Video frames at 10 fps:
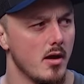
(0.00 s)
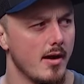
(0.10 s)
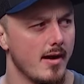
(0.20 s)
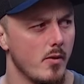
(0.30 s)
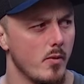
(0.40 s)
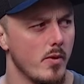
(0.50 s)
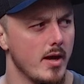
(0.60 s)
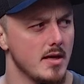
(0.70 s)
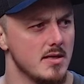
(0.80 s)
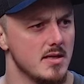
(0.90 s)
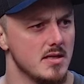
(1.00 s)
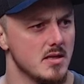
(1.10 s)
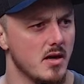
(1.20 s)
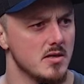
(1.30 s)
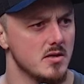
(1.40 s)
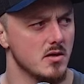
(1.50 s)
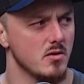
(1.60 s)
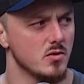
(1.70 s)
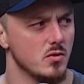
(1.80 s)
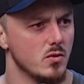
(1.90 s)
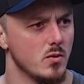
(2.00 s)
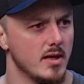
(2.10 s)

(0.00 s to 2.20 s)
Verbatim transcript: how weird are these guys and girls all want